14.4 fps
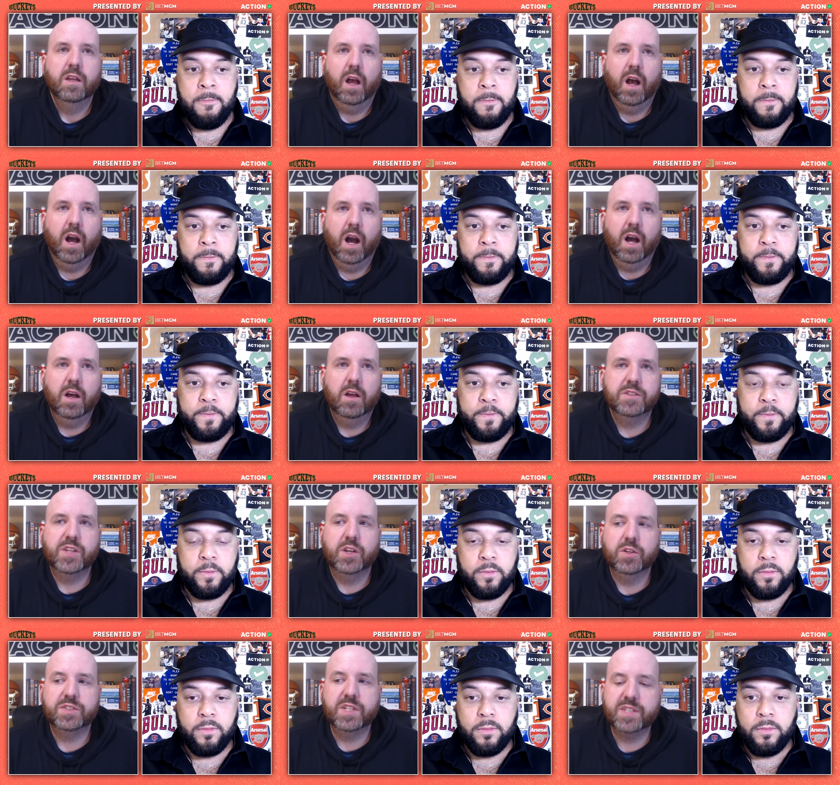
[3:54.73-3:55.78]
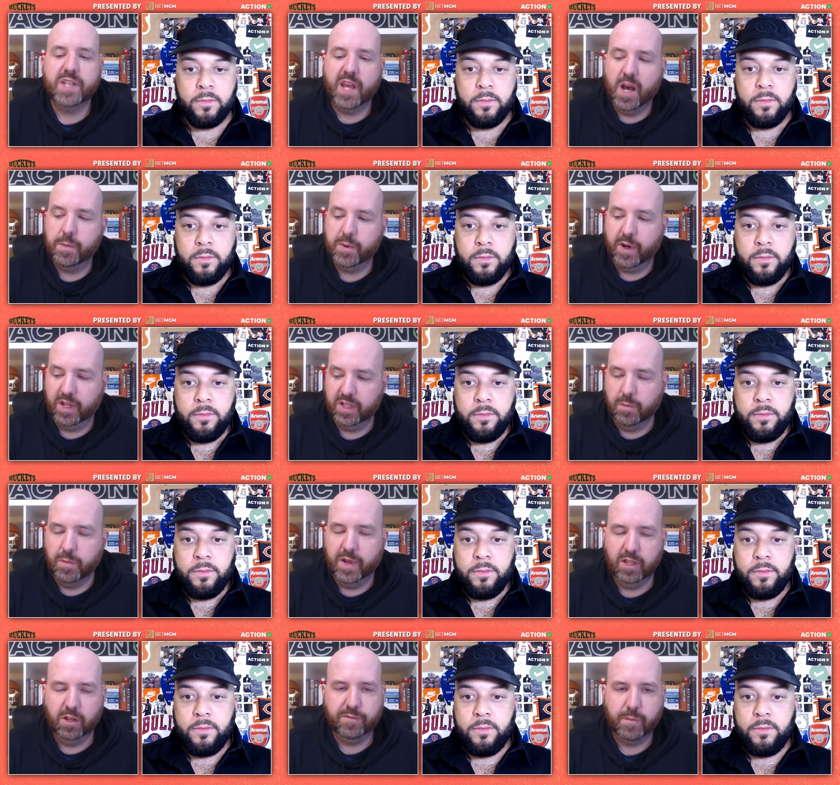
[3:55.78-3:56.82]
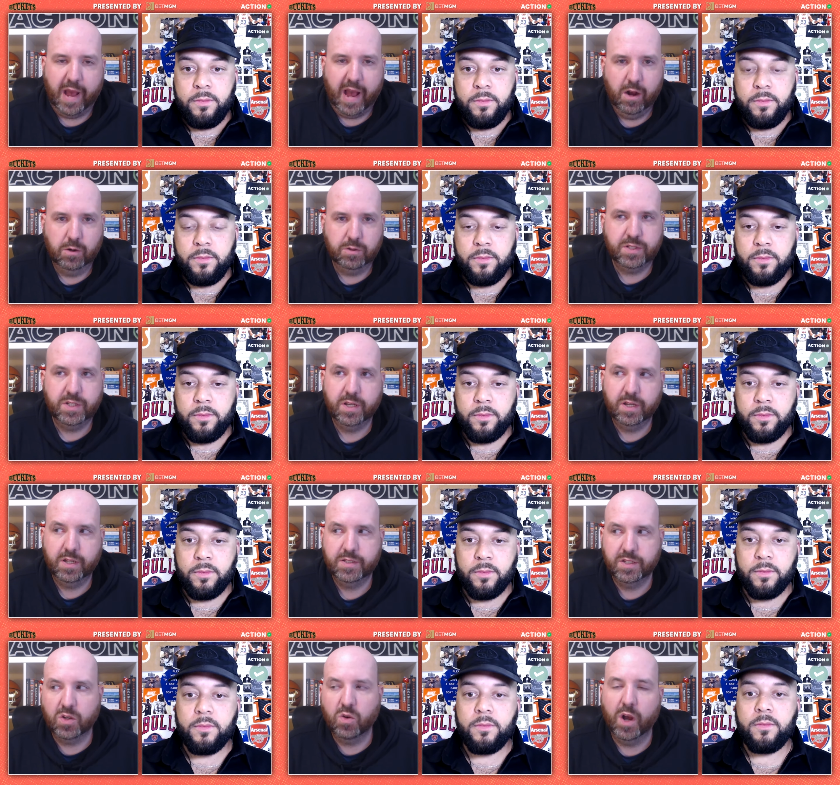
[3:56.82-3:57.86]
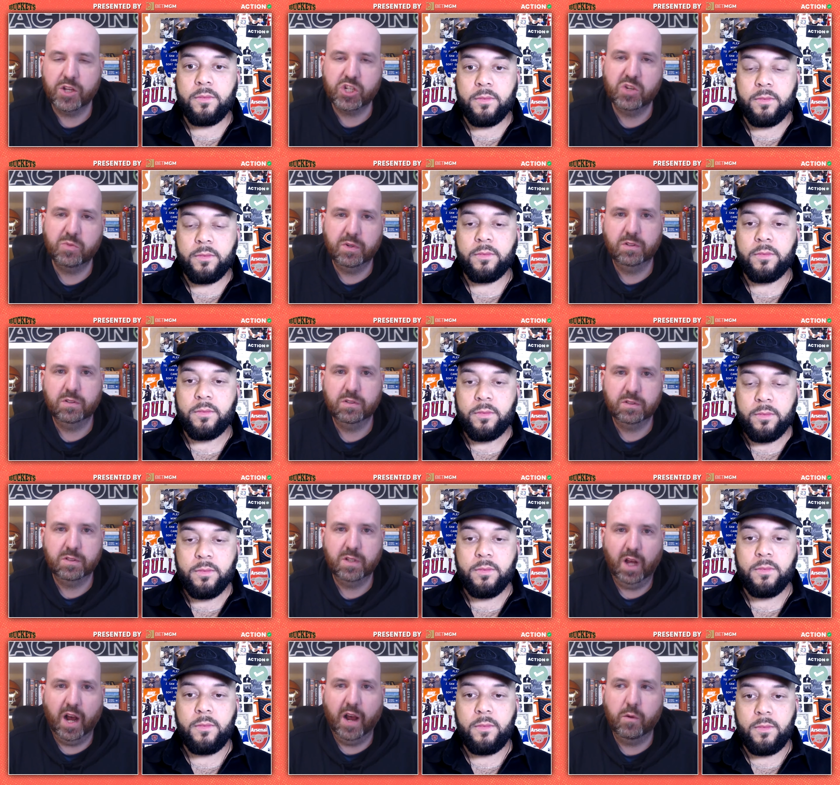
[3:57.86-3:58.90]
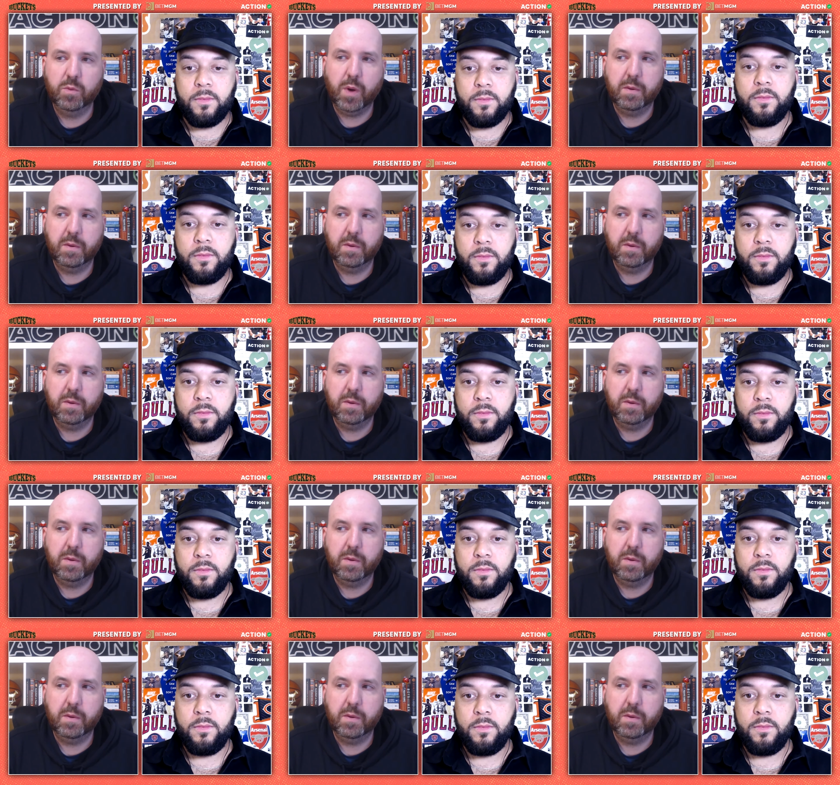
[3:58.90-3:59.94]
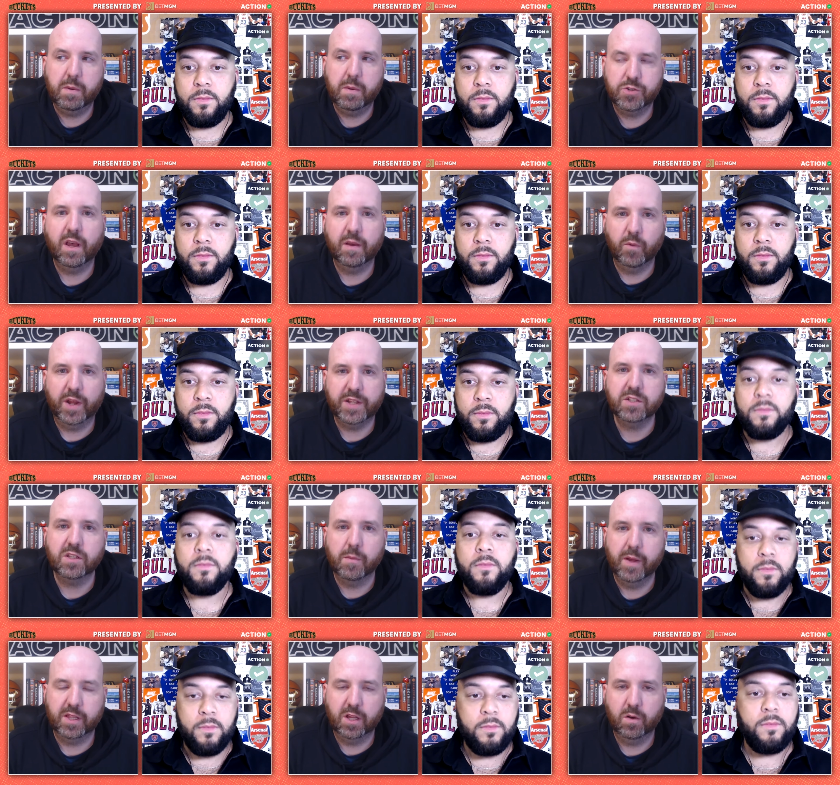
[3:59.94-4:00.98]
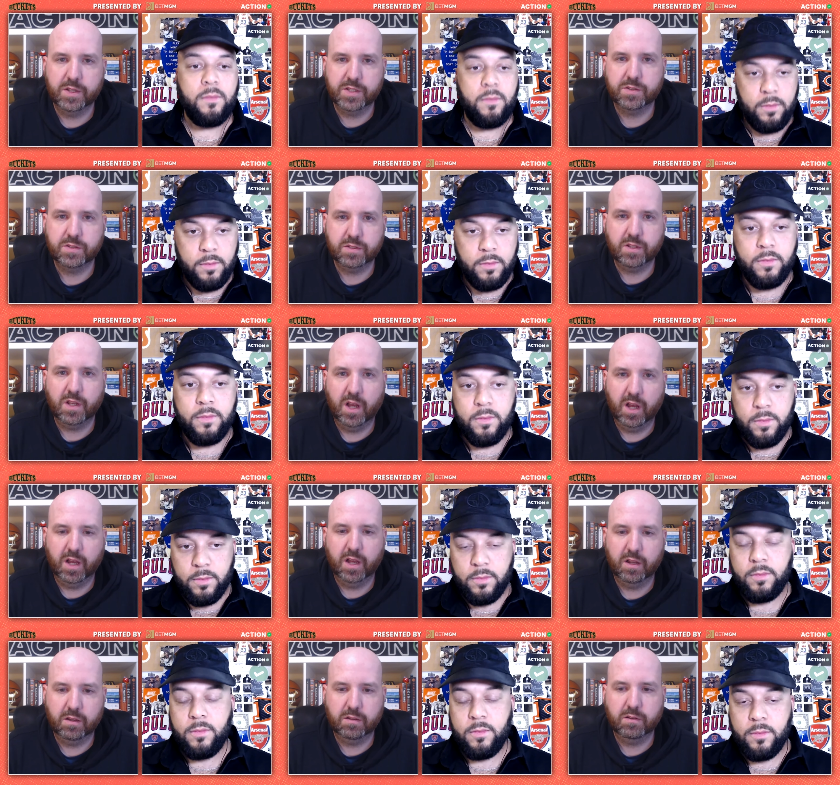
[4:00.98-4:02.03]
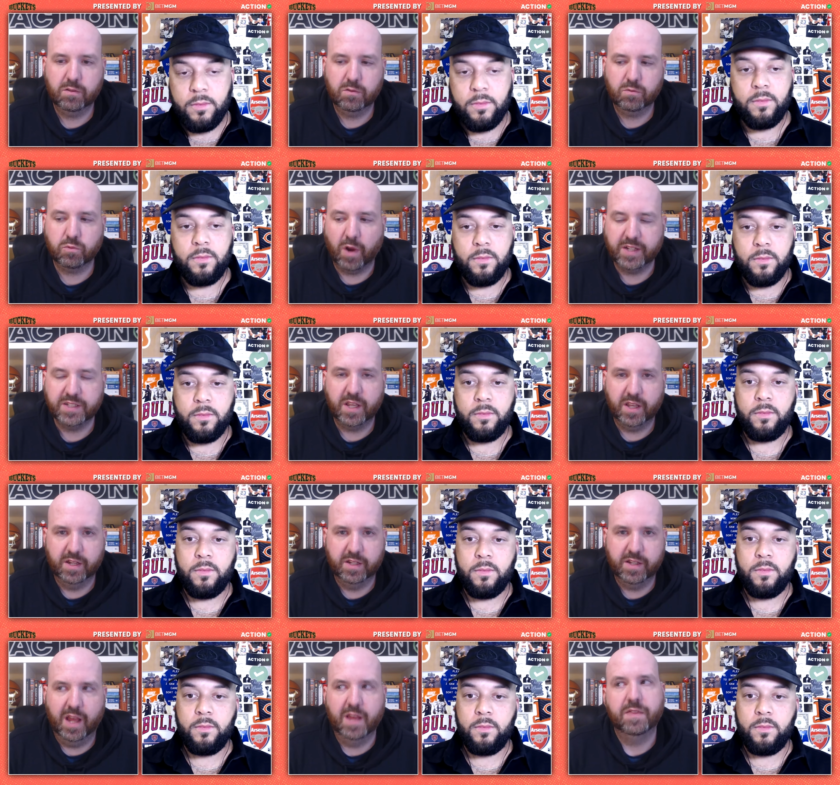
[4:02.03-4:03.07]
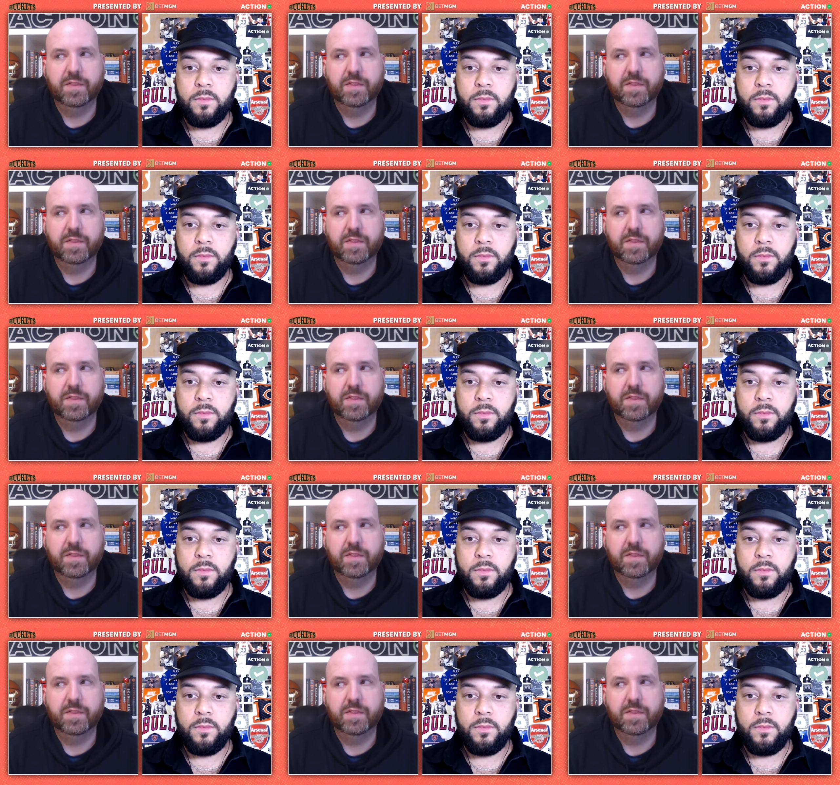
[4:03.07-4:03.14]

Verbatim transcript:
Speaker 1: Uh, so since they upgraded Lamelo from out to questionable, I would probably say you should wait and wait till Lamelo is uh, ranked in, and